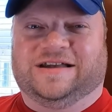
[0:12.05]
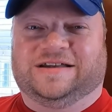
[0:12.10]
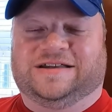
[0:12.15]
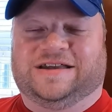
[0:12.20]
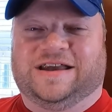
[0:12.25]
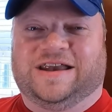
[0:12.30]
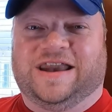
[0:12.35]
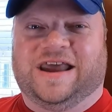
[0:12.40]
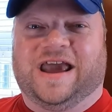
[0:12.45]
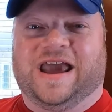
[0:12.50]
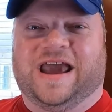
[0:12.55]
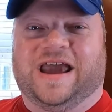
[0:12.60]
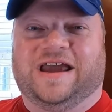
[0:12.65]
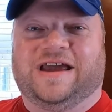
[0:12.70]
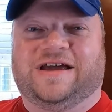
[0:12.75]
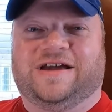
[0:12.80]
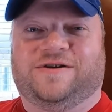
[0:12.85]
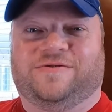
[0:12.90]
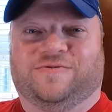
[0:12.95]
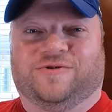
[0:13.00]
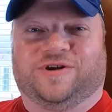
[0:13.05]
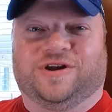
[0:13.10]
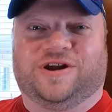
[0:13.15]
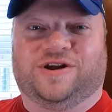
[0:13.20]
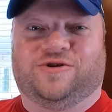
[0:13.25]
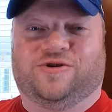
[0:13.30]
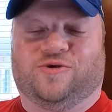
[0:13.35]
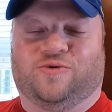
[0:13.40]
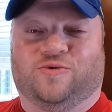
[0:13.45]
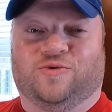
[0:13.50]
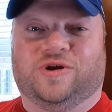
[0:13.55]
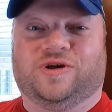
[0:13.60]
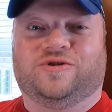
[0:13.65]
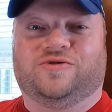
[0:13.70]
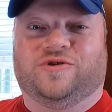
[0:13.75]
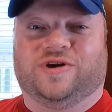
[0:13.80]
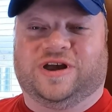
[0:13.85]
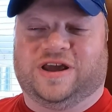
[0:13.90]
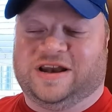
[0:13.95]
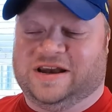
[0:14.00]
Today we're going to do a real
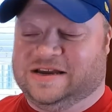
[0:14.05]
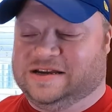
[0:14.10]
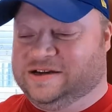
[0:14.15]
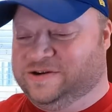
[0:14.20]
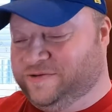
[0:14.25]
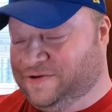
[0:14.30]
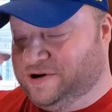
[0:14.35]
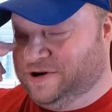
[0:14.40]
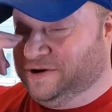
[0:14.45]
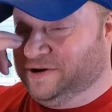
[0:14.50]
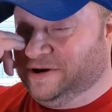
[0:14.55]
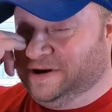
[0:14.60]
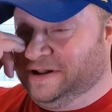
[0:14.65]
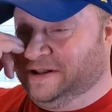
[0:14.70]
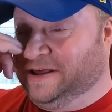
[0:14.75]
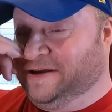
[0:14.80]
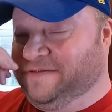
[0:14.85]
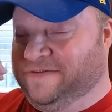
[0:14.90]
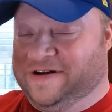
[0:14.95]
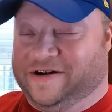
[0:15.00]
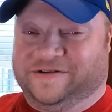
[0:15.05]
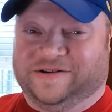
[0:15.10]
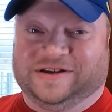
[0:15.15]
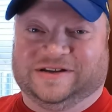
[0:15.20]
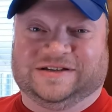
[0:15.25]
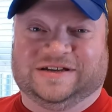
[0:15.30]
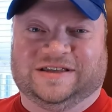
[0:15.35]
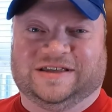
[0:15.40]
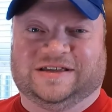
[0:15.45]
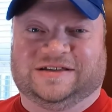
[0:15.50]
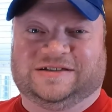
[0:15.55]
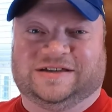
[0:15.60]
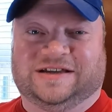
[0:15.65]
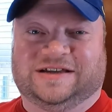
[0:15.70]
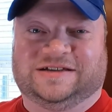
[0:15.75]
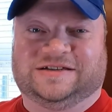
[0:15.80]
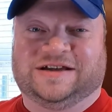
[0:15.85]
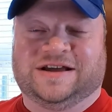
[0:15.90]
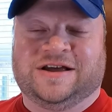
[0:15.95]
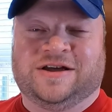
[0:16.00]
quick and easy one. You're going to love how easy this
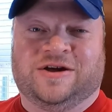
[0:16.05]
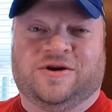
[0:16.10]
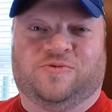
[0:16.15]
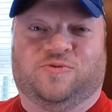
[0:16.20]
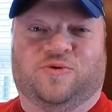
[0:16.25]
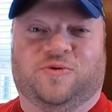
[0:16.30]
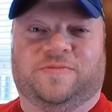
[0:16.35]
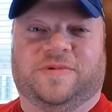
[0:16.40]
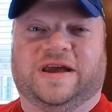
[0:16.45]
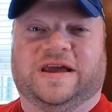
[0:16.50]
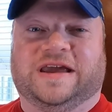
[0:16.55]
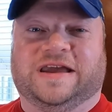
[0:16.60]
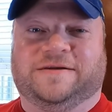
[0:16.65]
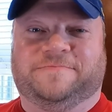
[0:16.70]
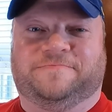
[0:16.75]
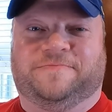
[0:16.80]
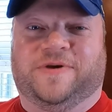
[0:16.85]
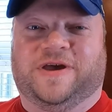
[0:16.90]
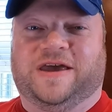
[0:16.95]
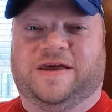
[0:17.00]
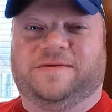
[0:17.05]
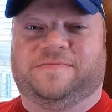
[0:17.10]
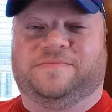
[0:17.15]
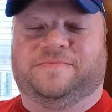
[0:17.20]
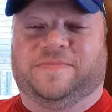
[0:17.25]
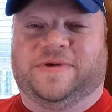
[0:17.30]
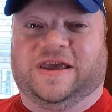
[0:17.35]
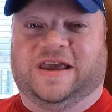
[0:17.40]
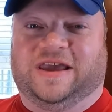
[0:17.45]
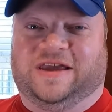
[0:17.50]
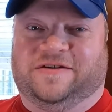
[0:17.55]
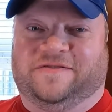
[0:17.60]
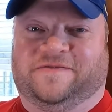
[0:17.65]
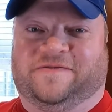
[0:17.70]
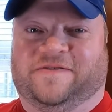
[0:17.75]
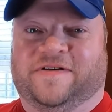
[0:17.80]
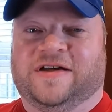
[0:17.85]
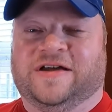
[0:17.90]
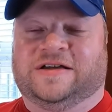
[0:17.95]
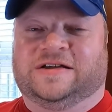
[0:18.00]
is. We're making pit
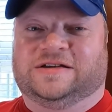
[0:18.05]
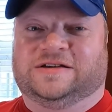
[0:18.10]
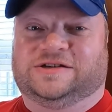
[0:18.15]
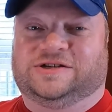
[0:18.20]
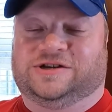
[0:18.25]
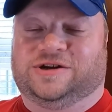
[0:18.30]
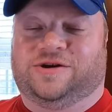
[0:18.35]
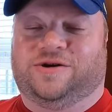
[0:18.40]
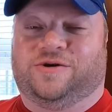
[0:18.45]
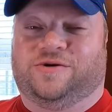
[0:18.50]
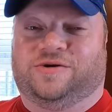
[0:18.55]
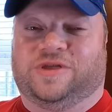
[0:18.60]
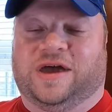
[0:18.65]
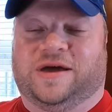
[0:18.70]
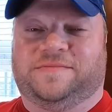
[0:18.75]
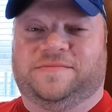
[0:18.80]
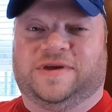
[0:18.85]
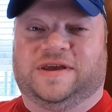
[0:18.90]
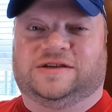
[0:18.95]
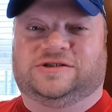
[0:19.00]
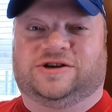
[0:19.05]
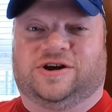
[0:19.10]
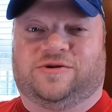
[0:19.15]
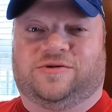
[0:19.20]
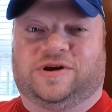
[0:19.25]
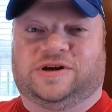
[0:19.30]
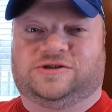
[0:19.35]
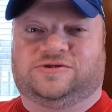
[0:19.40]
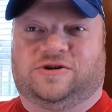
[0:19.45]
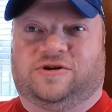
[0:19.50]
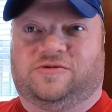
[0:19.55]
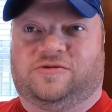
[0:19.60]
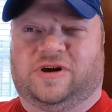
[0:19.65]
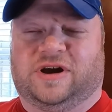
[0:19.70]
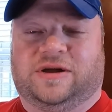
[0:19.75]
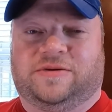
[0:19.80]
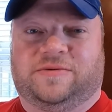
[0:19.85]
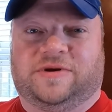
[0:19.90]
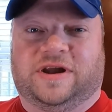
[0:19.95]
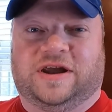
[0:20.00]
beef. So that means our restaurant
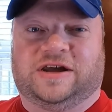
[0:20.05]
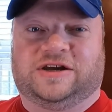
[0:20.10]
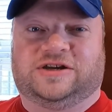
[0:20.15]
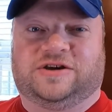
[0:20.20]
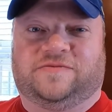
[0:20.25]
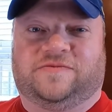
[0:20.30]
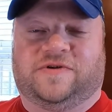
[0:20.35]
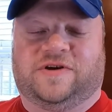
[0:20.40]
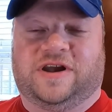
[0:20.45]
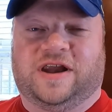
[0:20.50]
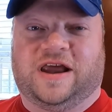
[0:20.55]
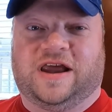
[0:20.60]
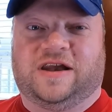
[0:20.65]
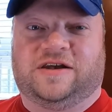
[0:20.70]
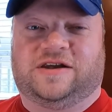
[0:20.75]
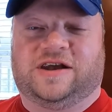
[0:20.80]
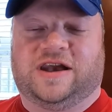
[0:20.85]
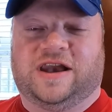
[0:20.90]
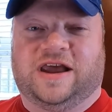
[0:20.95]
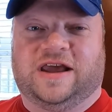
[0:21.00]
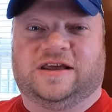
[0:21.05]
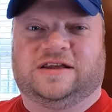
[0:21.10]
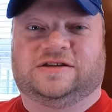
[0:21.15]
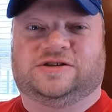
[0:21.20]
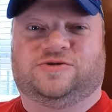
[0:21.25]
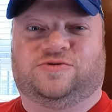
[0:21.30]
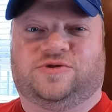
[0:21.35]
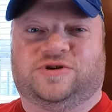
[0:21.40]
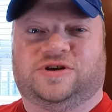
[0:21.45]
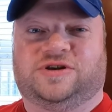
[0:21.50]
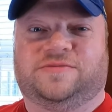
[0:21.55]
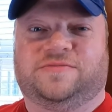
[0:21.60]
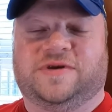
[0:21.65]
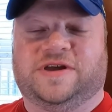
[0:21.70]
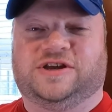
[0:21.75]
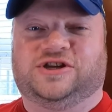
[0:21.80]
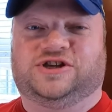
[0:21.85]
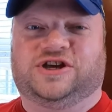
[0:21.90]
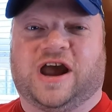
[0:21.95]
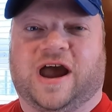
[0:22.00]
recommendation for today is going to
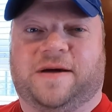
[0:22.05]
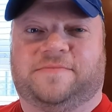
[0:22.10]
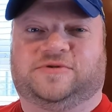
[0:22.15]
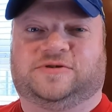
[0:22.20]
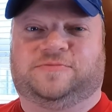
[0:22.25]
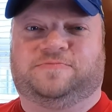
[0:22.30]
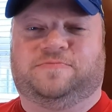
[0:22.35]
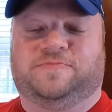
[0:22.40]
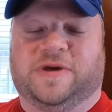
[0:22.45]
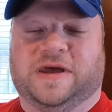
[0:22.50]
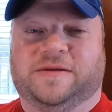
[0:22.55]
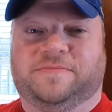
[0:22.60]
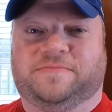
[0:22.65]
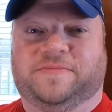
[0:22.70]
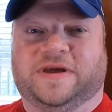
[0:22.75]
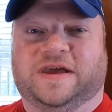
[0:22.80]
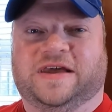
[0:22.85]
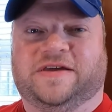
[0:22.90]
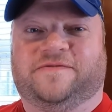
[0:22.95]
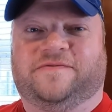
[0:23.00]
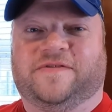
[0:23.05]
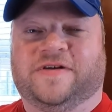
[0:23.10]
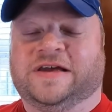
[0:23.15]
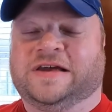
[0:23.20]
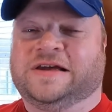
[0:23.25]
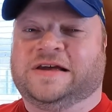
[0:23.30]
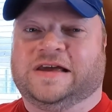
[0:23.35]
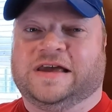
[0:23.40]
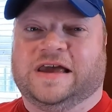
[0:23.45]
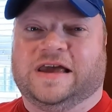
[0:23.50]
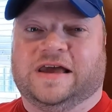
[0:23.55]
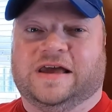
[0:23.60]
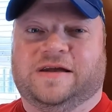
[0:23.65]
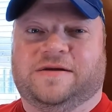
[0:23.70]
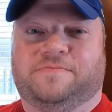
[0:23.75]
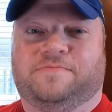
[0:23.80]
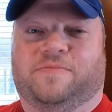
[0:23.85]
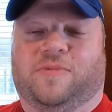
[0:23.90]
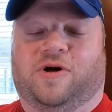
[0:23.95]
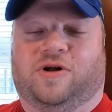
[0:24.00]
be Chap's Pit Beef
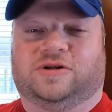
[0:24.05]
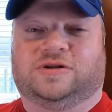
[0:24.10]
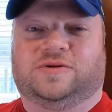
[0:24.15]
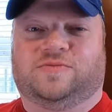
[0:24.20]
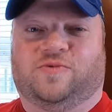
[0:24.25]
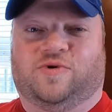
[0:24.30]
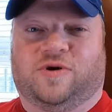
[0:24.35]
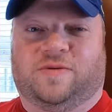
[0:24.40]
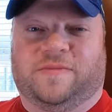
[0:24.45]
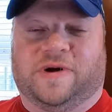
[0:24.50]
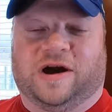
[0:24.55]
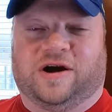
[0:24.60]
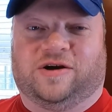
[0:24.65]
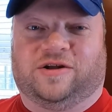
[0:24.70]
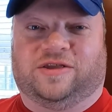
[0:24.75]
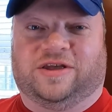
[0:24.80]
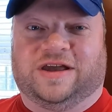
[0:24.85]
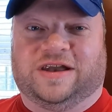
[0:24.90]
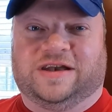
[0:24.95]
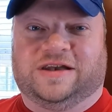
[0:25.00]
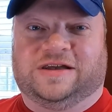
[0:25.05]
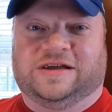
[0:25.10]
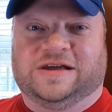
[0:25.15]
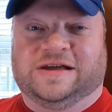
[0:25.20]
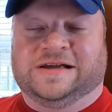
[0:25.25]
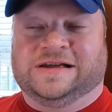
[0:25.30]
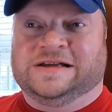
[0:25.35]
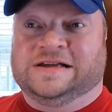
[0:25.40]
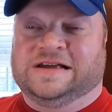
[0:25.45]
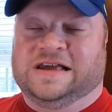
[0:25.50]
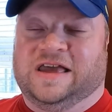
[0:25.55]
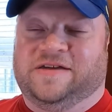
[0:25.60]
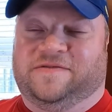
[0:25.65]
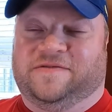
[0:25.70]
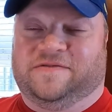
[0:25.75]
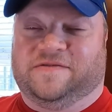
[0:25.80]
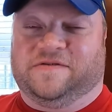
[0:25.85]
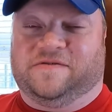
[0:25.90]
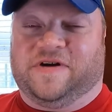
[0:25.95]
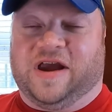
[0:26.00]
in Baltimore, Maryland. If
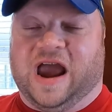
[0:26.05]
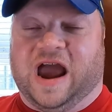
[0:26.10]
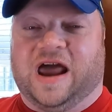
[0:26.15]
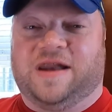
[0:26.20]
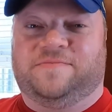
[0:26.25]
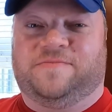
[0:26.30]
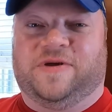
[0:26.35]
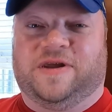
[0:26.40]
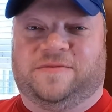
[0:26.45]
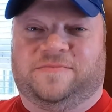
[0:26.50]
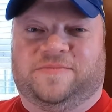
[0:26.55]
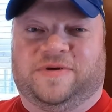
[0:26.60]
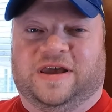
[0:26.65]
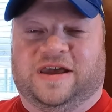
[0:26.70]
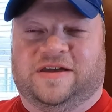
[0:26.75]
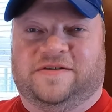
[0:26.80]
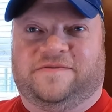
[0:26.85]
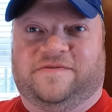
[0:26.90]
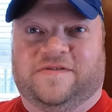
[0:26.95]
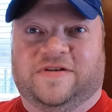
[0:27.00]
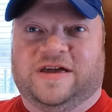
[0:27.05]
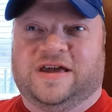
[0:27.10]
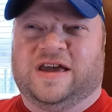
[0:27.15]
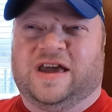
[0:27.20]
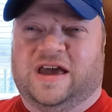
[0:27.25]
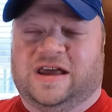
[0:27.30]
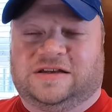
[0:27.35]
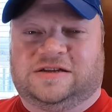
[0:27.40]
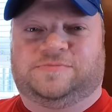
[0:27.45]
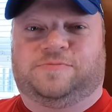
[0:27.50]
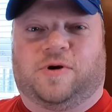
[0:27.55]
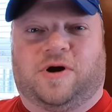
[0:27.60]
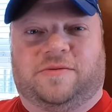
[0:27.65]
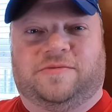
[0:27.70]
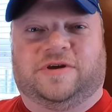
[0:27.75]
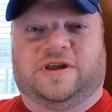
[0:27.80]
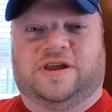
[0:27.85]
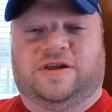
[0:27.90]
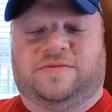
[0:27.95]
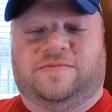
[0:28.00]
you've never had pit beef, it's
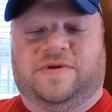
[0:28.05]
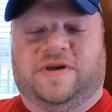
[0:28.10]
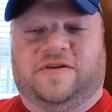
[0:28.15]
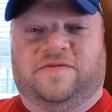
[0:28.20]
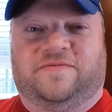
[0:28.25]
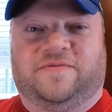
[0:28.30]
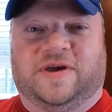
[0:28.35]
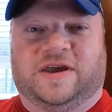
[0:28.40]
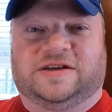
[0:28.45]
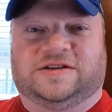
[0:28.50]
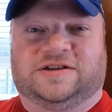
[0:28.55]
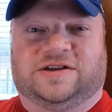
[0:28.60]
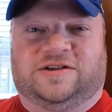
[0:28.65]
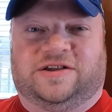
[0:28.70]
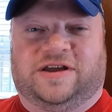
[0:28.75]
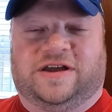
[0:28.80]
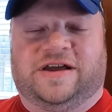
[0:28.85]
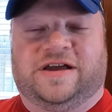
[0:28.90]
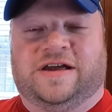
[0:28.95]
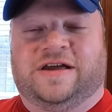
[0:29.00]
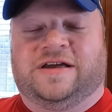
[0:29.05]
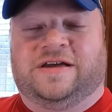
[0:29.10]
barbecued beef basically.